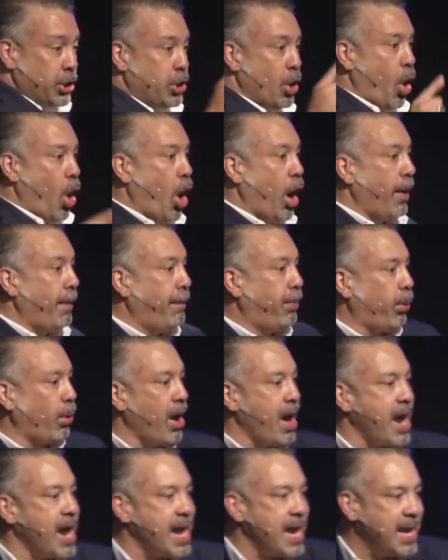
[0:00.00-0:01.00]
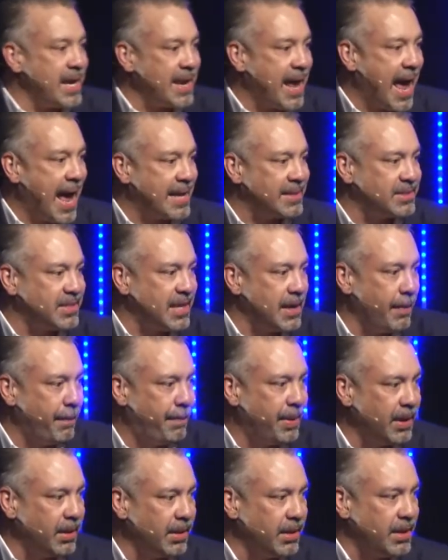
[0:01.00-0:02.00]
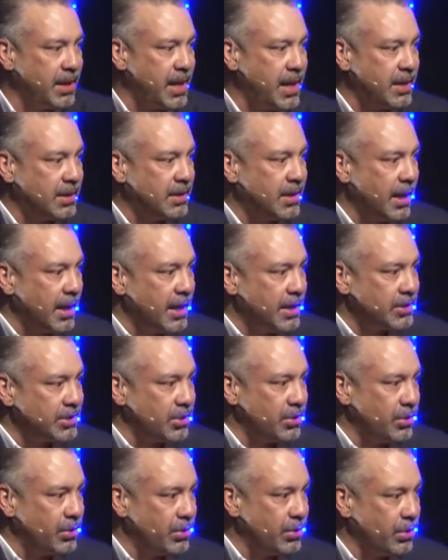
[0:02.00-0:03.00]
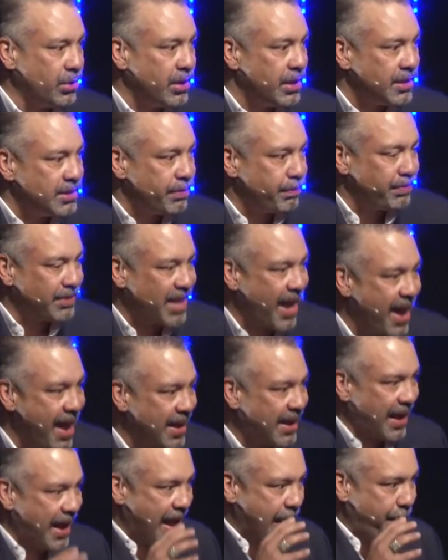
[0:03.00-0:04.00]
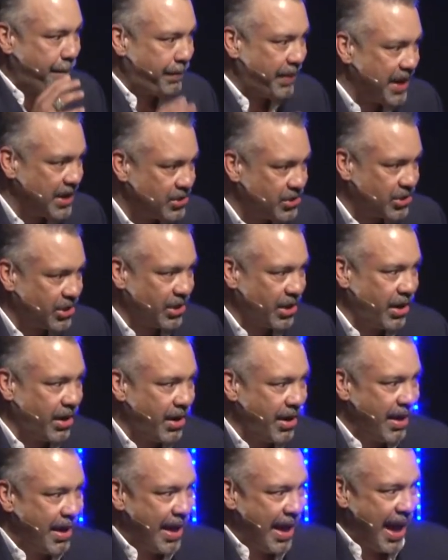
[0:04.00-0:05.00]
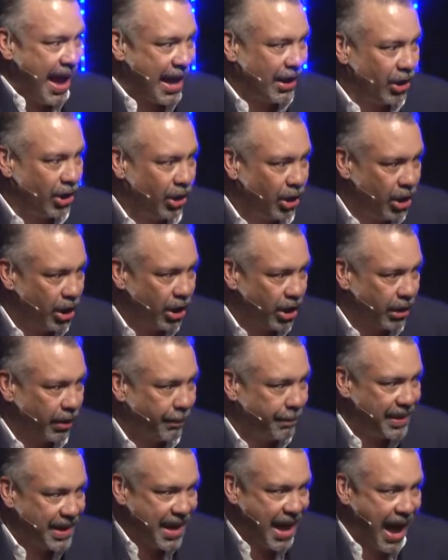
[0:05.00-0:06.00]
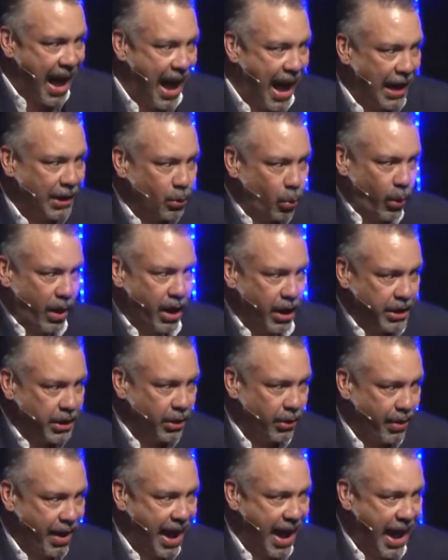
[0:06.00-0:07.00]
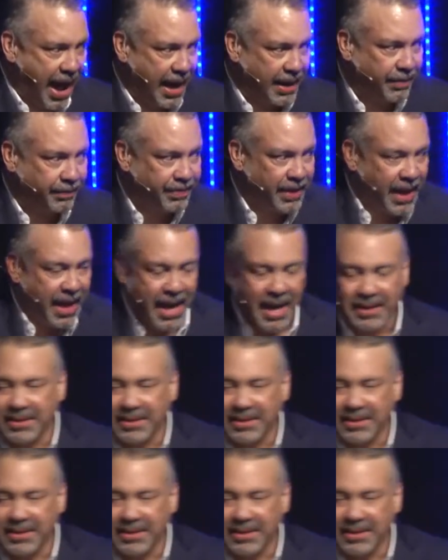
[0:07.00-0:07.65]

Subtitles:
Your brain has the ability to take a picture and look beyond where you're at